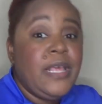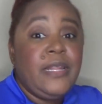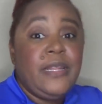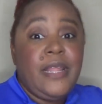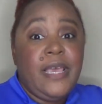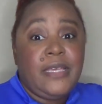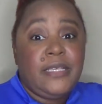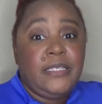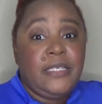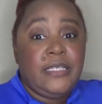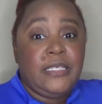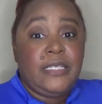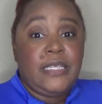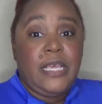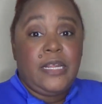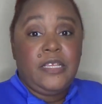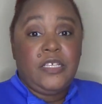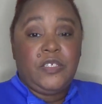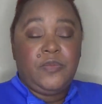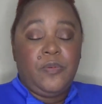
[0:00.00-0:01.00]
Next is
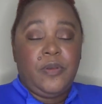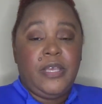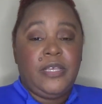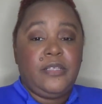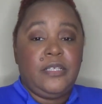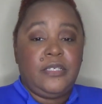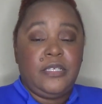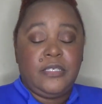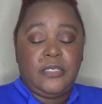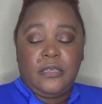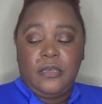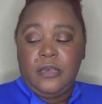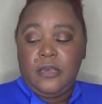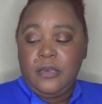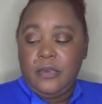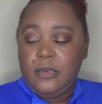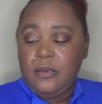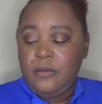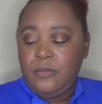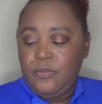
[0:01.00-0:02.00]
setting spray. This is
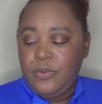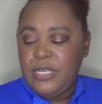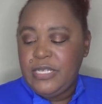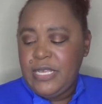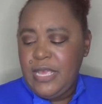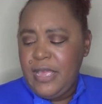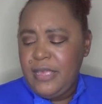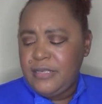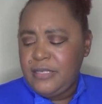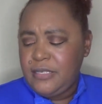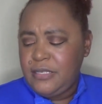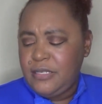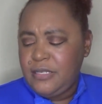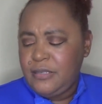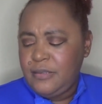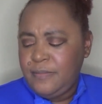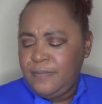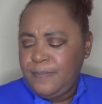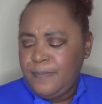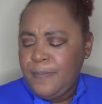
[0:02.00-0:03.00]
a
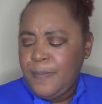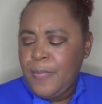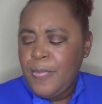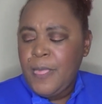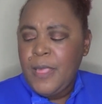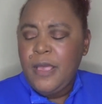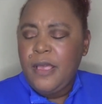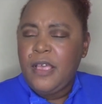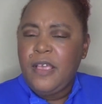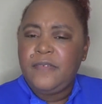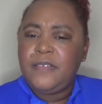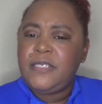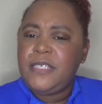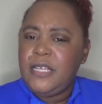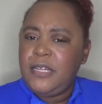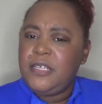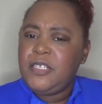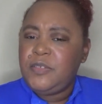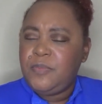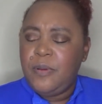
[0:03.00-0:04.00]
retest of
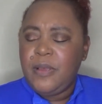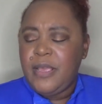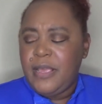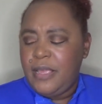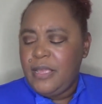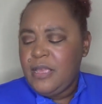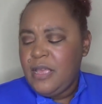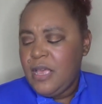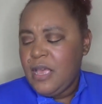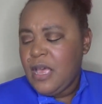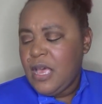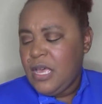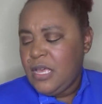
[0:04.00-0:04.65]
setting spray.